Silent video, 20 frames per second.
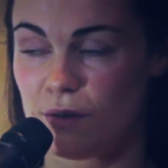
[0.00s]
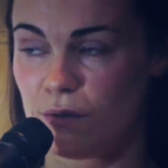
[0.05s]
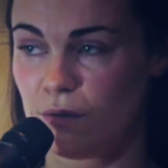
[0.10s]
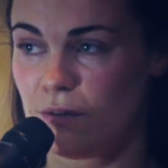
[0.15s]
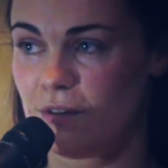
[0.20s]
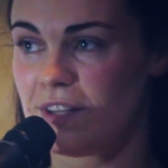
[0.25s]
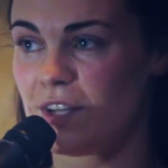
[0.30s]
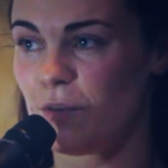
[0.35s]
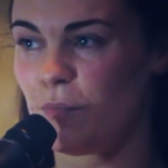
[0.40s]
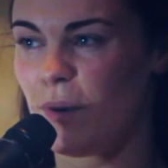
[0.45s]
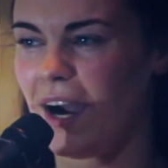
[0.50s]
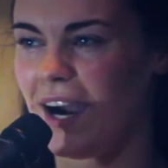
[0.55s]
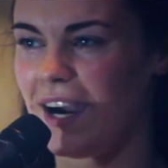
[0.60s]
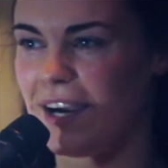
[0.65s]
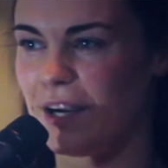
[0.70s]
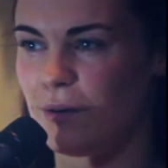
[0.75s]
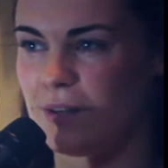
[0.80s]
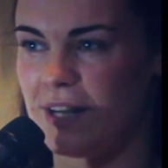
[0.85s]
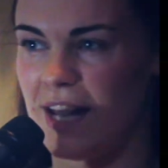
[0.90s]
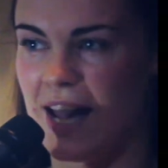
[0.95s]
We were in the
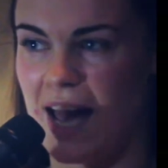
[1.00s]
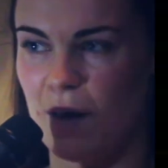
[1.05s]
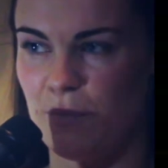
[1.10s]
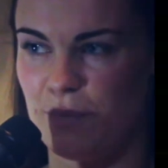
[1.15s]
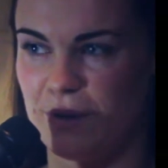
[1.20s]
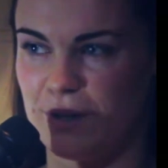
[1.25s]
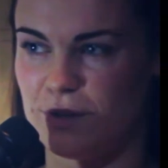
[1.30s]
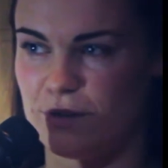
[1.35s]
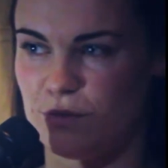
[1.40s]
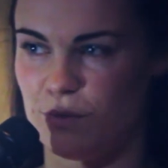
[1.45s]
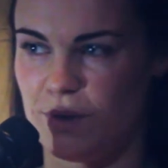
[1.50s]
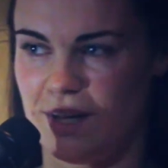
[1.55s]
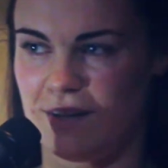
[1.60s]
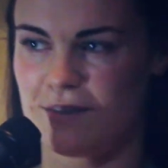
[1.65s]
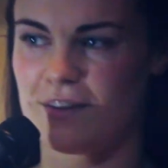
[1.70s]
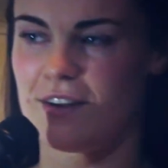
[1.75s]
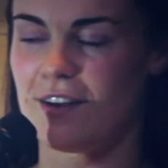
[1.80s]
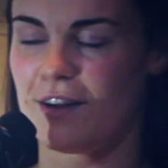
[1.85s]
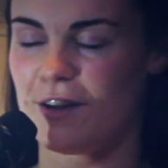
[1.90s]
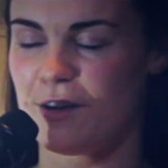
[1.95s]
park when it happened. We,
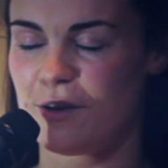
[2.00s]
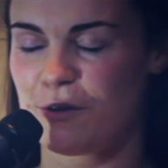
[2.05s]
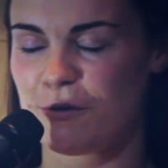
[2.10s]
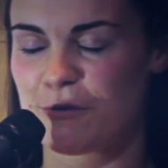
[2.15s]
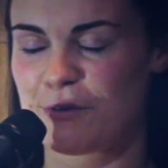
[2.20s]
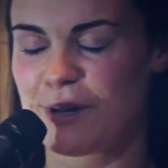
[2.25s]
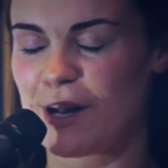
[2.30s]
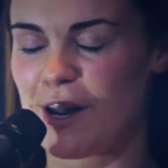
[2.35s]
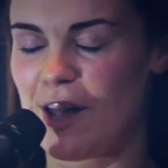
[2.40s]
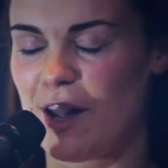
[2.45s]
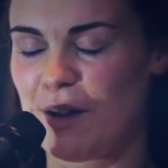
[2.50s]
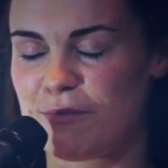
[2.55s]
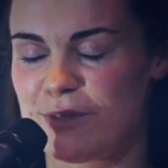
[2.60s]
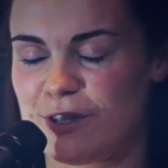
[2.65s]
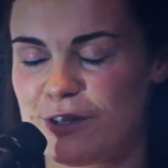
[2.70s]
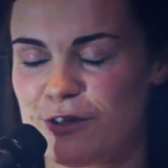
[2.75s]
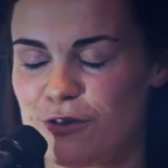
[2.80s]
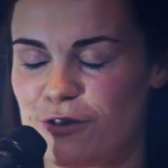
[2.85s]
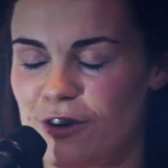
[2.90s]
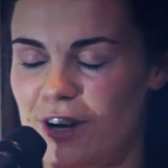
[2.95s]
we climbed
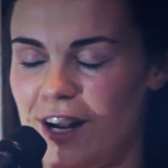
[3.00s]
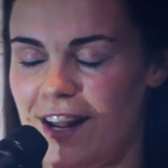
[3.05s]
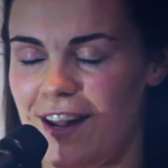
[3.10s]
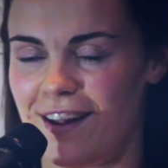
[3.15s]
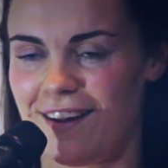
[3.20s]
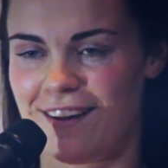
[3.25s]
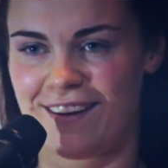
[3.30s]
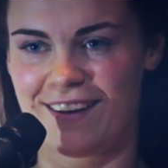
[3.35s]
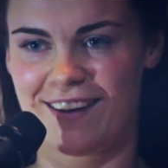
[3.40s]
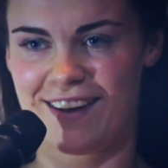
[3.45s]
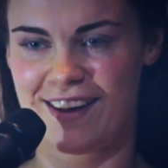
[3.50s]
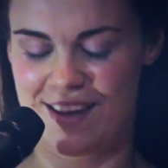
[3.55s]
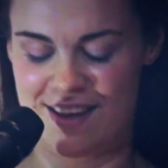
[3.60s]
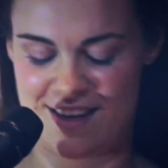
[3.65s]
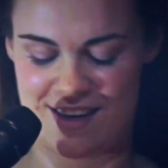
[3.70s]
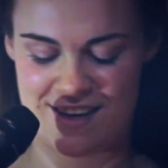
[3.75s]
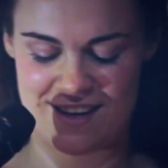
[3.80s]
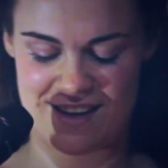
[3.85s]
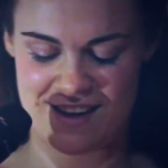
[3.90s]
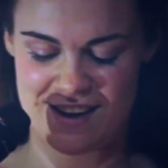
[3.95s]
a tree
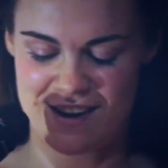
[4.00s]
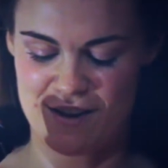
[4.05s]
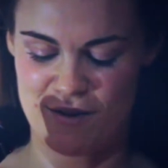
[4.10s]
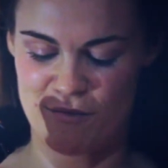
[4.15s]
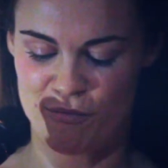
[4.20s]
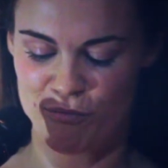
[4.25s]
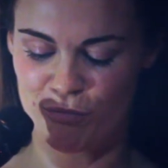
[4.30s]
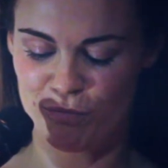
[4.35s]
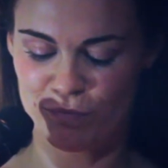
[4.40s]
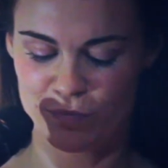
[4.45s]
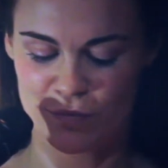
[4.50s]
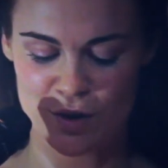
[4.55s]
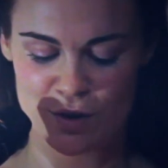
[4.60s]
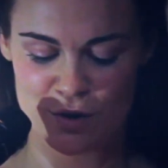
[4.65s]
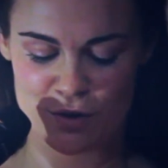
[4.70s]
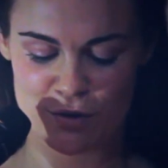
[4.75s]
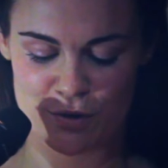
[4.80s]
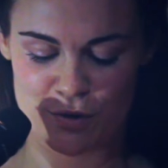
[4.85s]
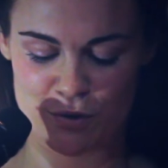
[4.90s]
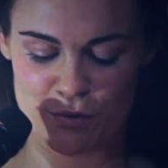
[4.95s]
and um,
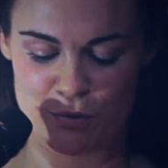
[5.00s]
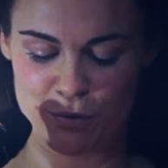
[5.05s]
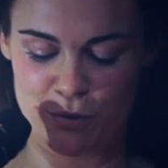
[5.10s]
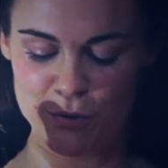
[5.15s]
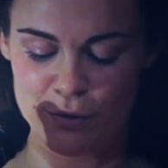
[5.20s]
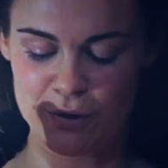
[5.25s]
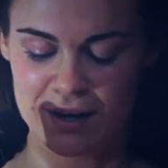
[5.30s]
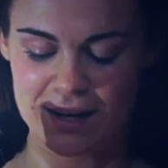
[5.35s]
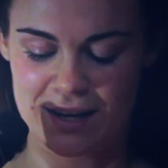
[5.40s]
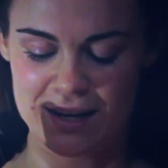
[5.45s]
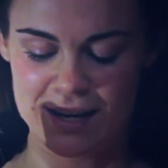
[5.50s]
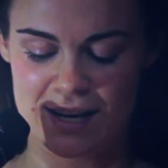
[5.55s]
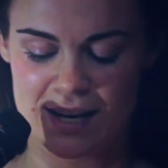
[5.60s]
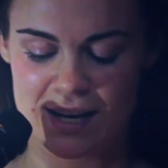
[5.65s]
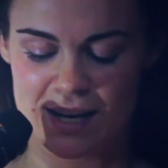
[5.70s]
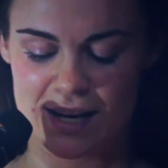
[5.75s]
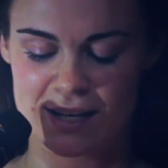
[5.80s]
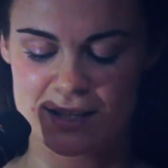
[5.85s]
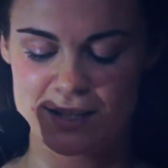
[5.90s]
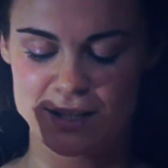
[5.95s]
we were
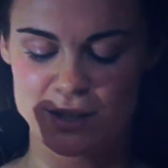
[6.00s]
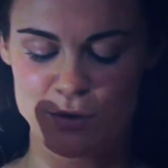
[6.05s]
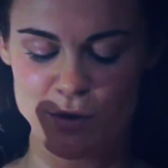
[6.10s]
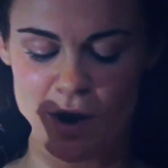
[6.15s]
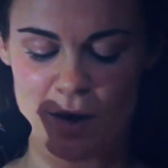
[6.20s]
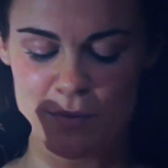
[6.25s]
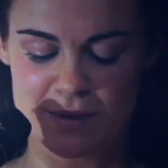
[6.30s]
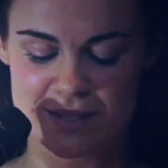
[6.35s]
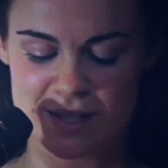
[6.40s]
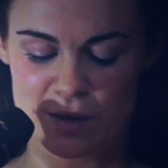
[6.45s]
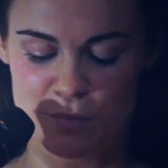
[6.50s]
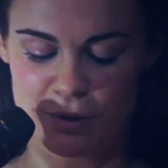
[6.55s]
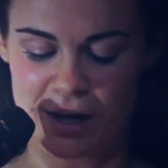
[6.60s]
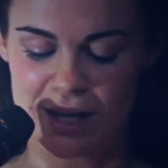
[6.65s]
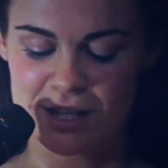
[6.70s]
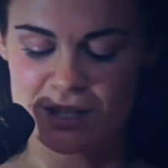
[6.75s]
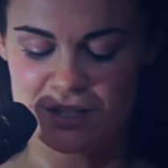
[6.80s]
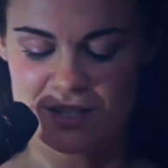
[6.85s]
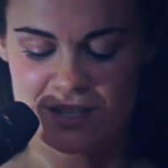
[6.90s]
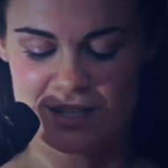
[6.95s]
in two opposite
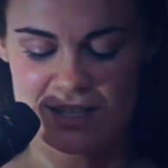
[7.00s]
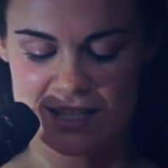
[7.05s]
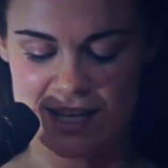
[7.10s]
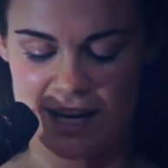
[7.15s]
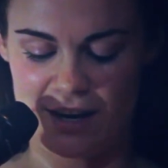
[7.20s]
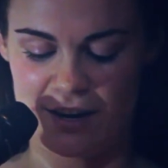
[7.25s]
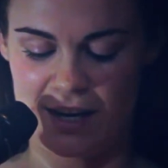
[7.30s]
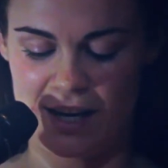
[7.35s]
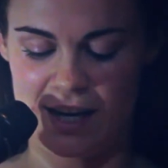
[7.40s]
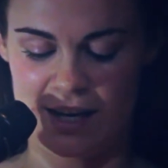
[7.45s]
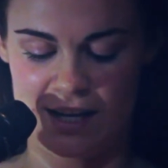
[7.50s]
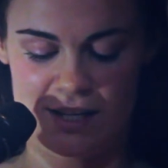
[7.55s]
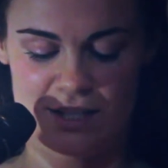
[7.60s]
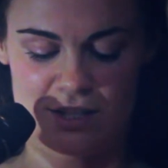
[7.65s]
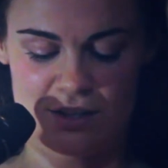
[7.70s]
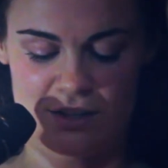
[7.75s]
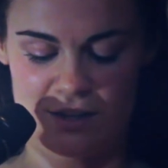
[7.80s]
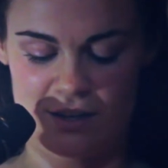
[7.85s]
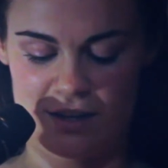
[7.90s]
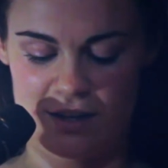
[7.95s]
branches staring at
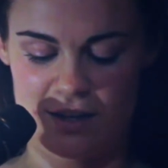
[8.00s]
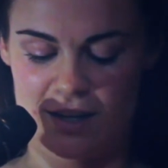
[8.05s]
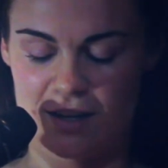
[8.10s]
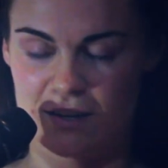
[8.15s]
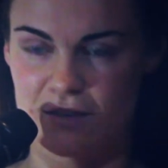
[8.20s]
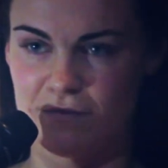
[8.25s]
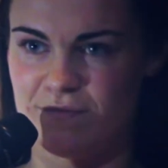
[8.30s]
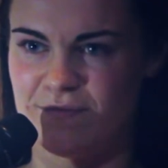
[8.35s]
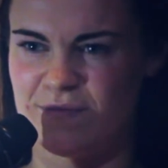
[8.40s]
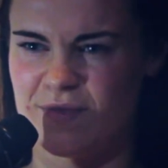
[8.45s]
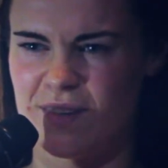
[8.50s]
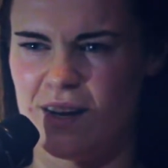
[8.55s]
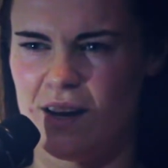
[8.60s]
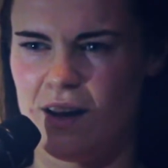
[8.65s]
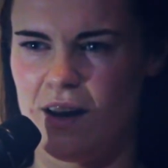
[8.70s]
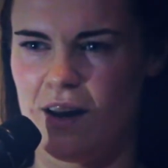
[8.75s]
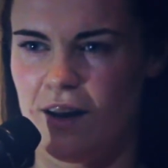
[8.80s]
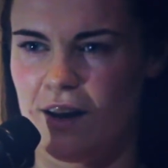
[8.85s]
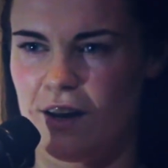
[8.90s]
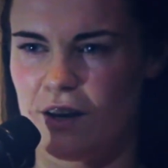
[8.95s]
each other.
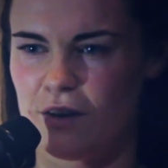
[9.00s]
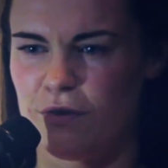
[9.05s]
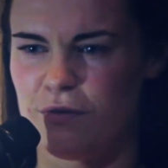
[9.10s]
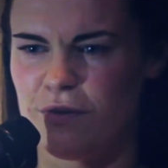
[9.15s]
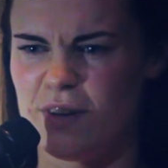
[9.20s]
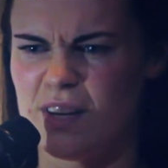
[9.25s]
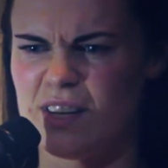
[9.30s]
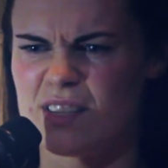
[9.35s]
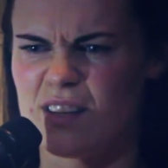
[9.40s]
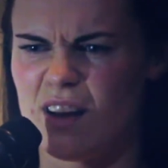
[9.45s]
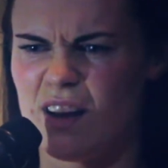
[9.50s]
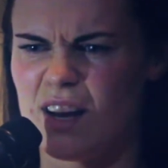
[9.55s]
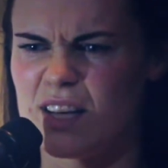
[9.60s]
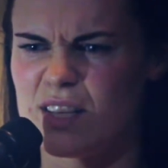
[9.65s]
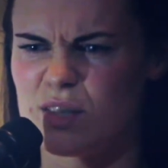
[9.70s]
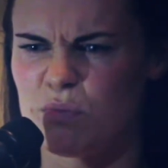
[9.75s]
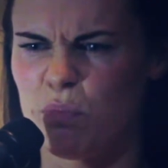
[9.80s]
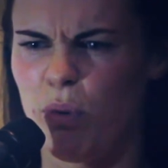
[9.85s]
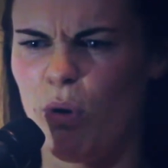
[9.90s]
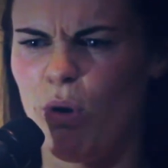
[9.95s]
I could feel his
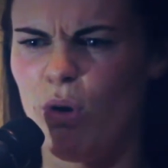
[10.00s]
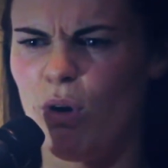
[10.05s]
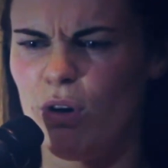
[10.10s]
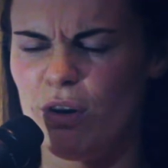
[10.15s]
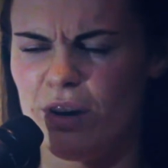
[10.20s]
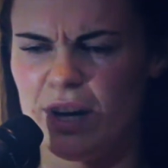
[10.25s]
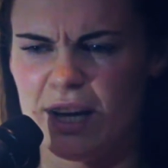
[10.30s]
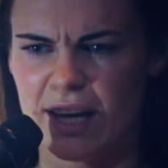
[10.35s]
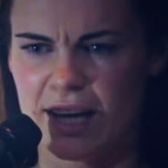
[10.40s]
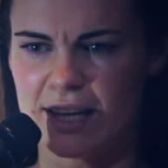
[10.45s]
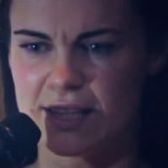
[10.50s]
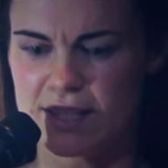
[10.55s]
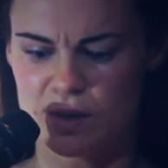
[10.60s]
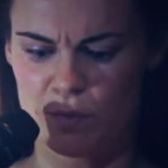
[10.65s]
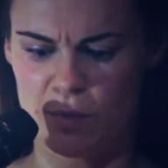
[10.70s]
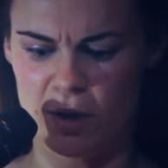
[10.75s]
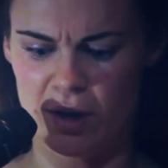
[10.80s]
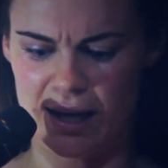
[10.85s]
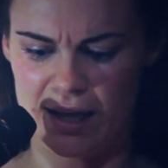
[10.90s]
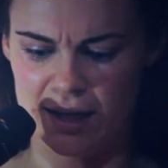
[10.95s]
eyes pouring
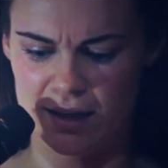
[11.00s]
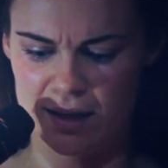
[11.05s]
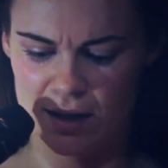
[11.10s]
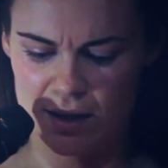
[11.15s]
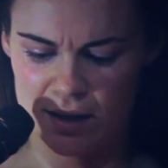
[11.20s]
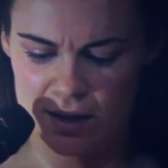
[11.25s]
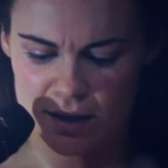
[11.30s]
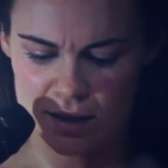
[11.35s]
into mine.